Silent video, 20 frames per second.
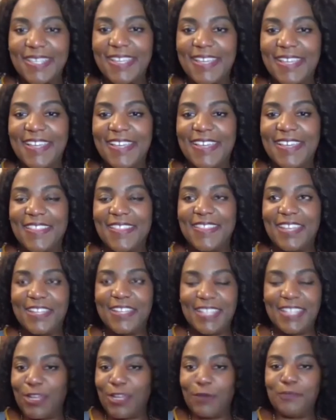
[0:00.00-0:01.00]
and
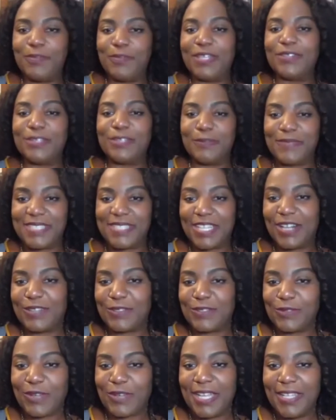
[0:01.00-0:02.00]
they don't build
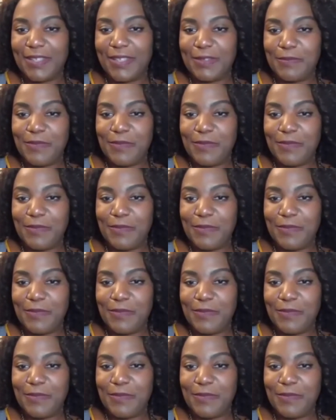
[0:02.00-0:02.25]
themselves, right?